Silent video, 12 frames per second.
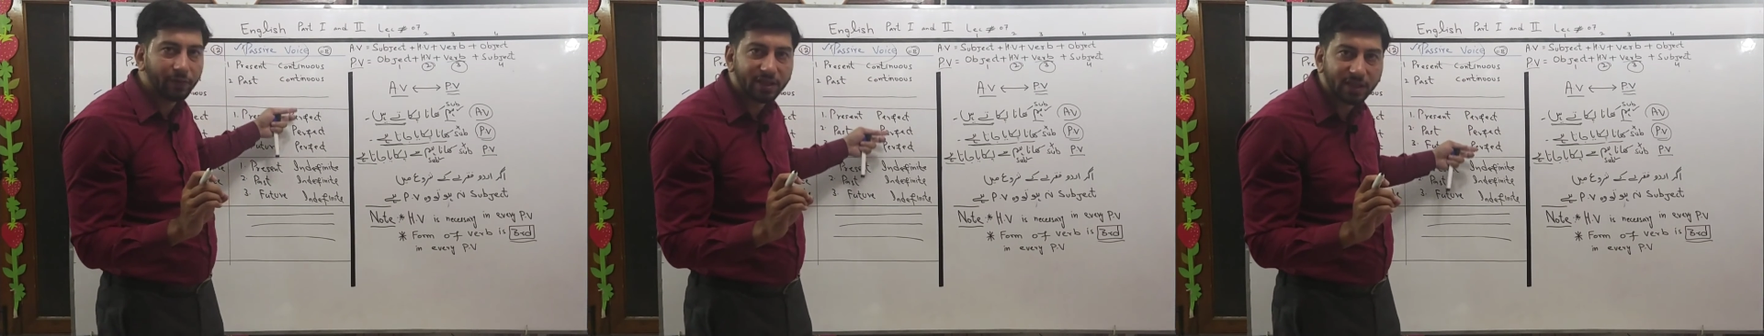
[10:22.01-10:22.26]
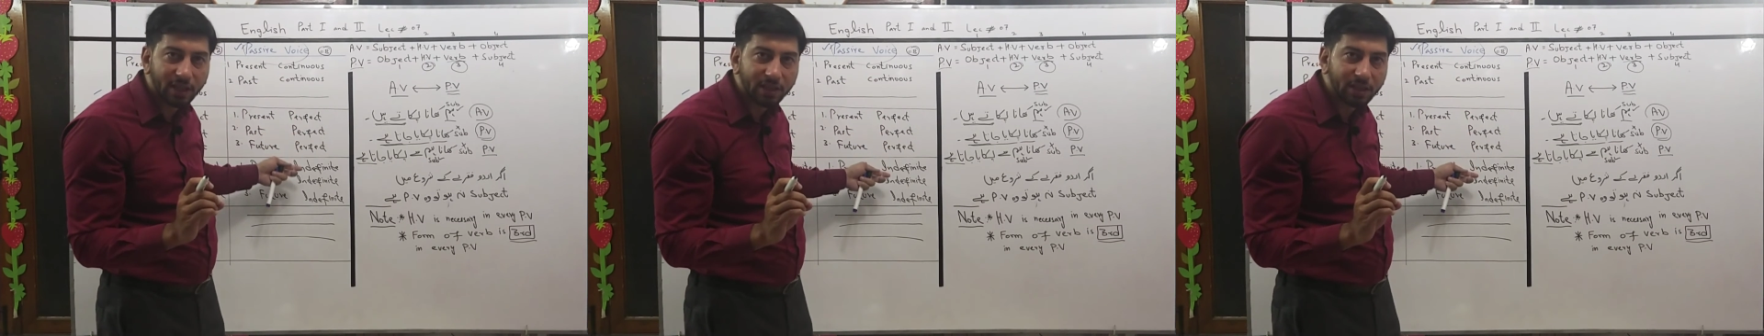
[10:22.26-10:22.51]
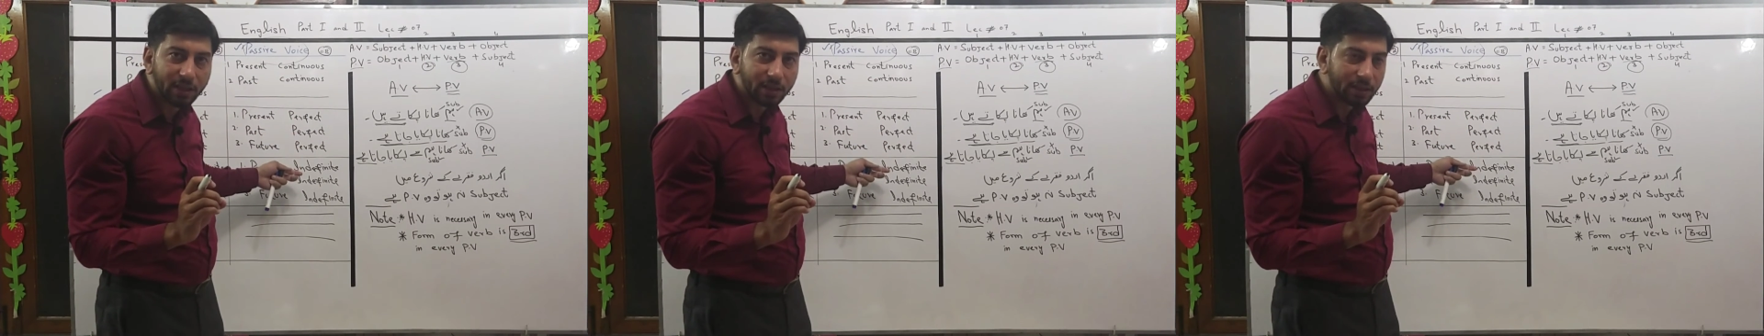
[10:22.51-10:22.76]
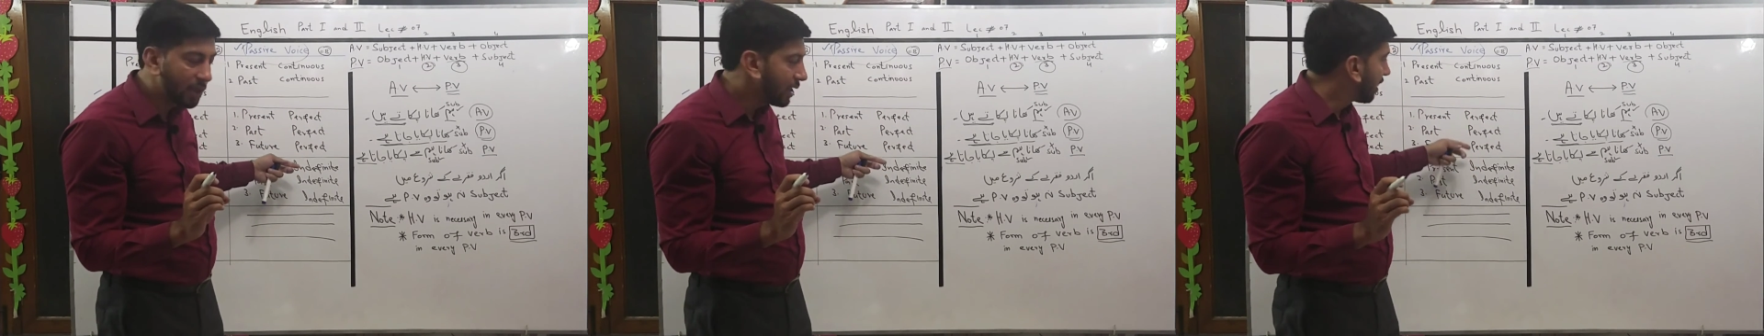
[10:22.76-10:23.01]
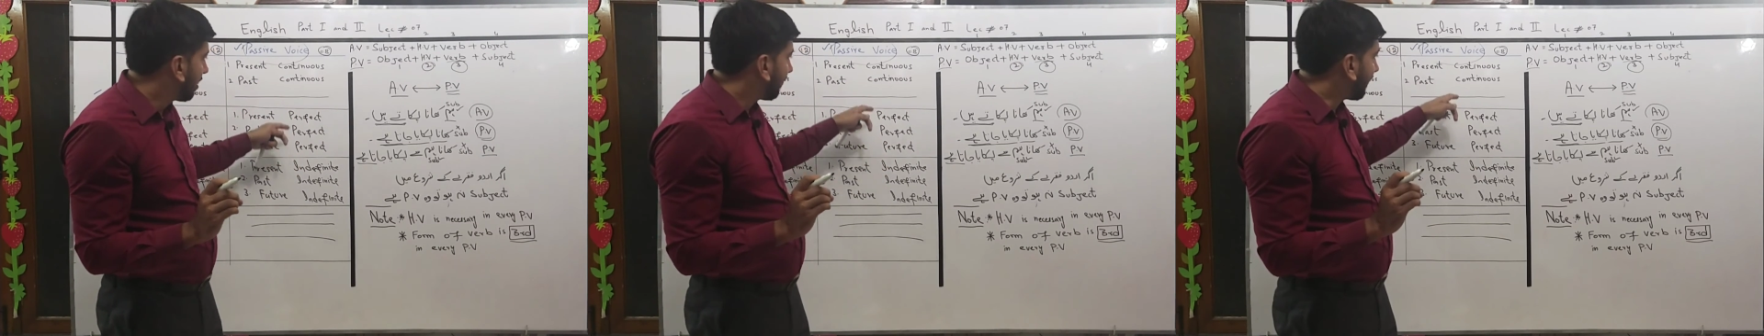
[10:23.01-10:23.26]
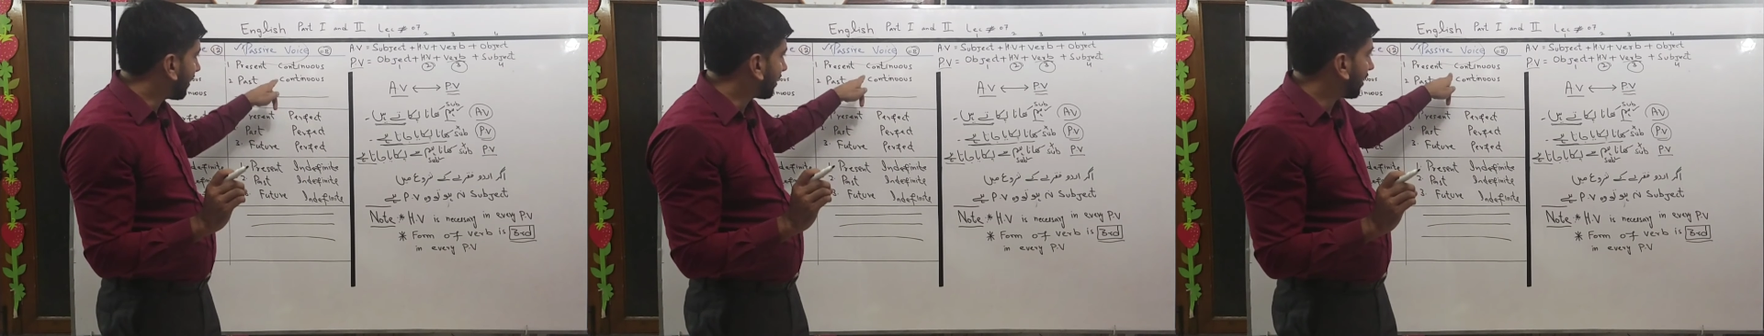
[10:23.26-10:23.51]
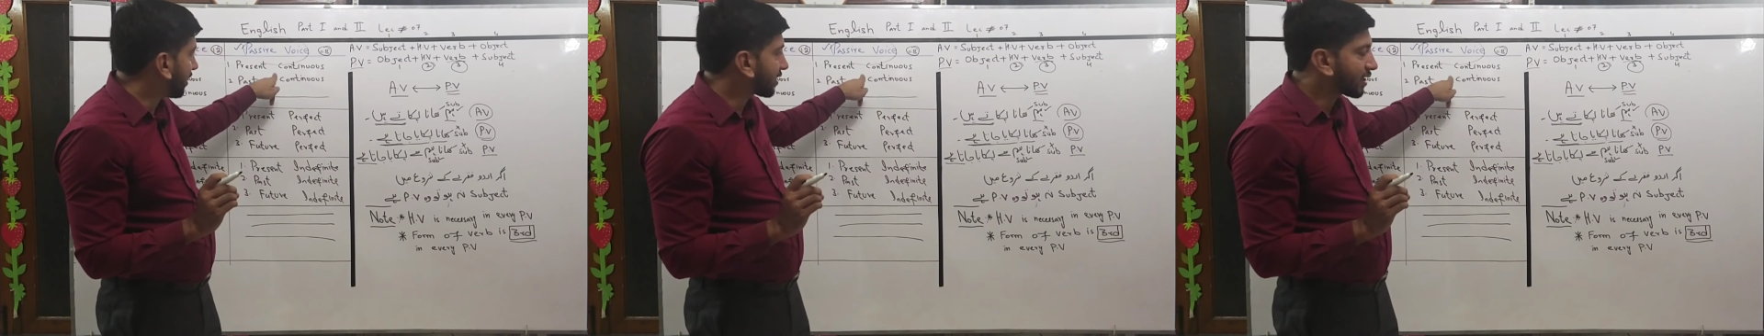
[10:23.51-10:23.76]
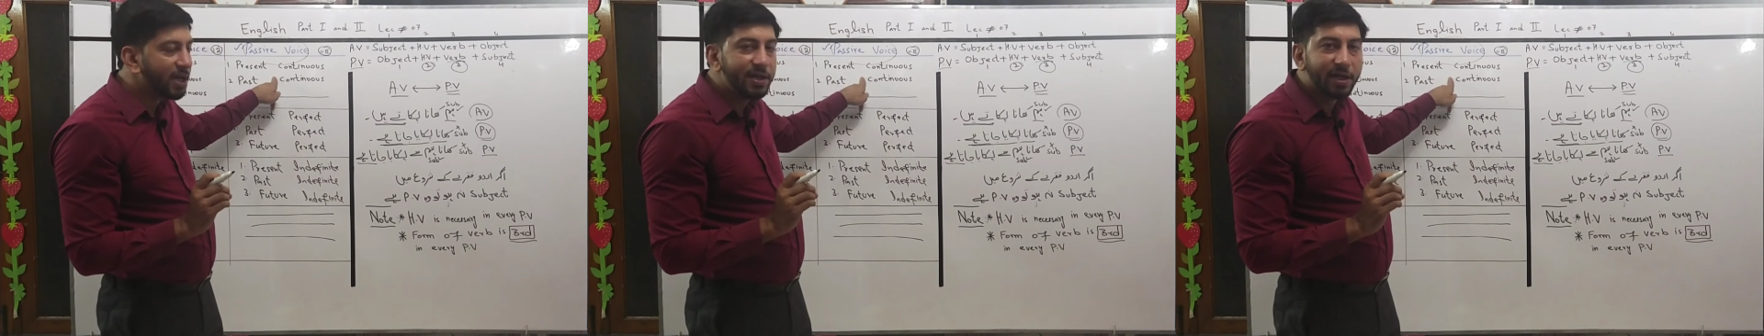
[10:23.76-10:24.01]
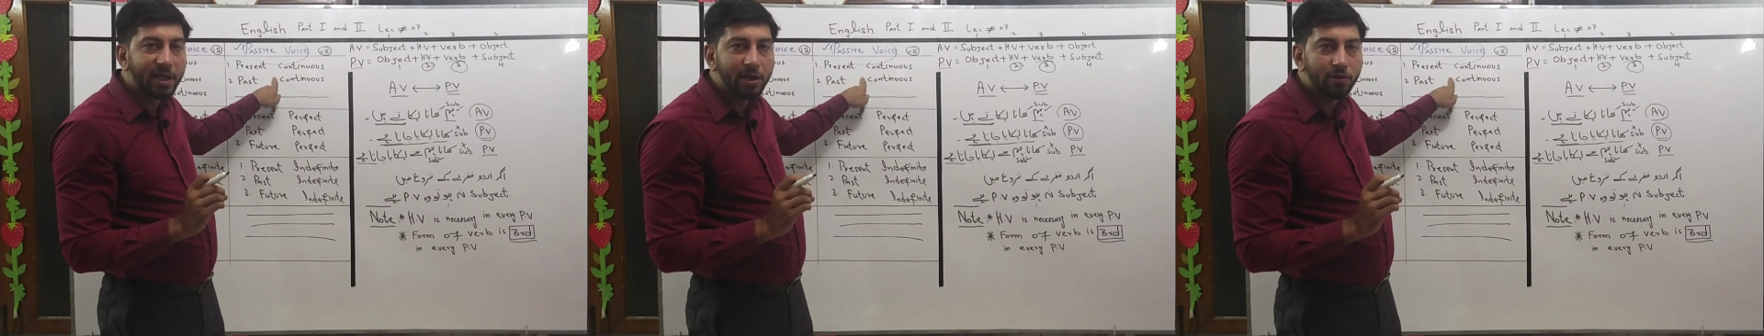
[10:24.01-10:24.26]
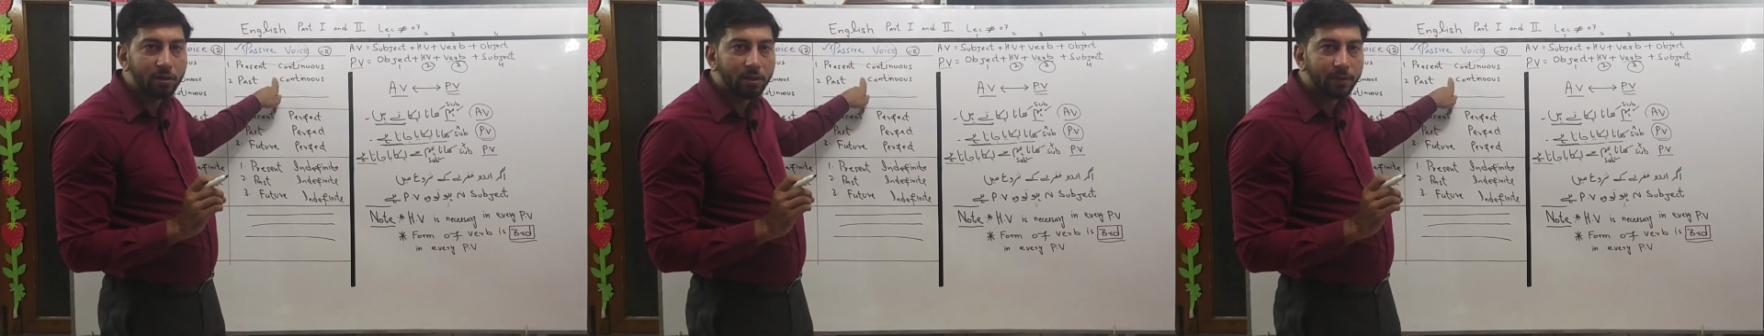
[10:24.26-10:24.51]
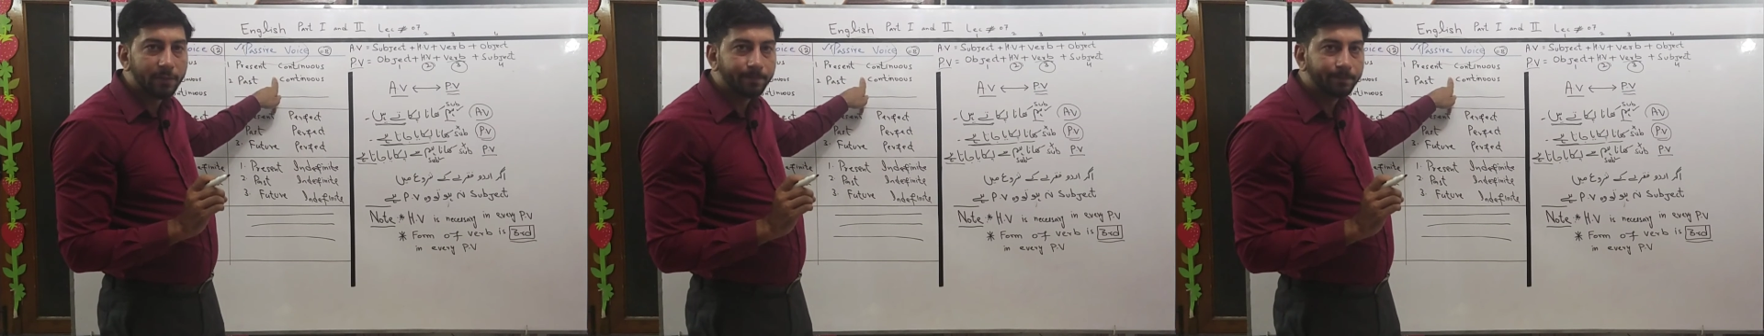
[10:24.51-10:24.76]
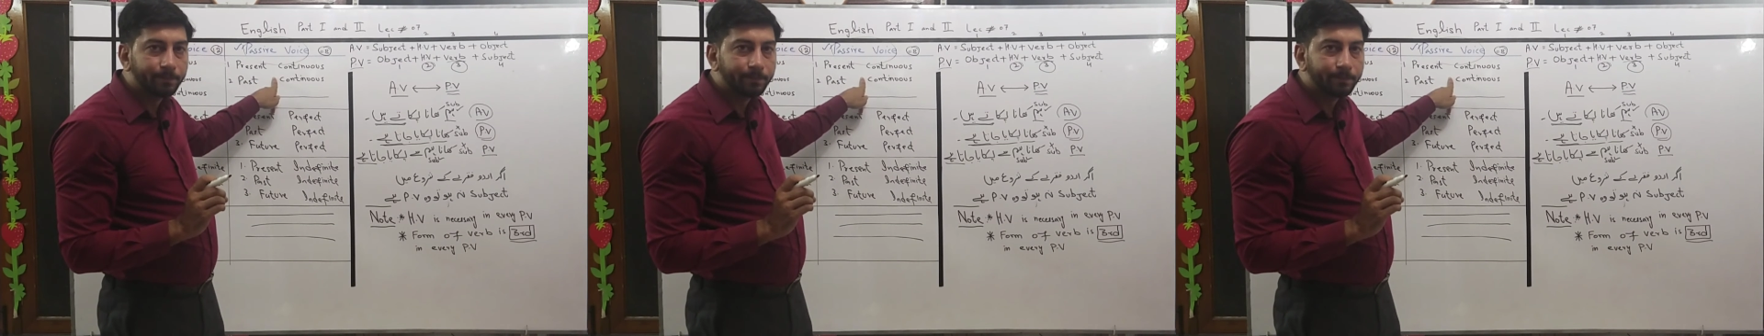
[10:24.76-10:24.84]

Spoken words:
voice tenses, whether it's continuous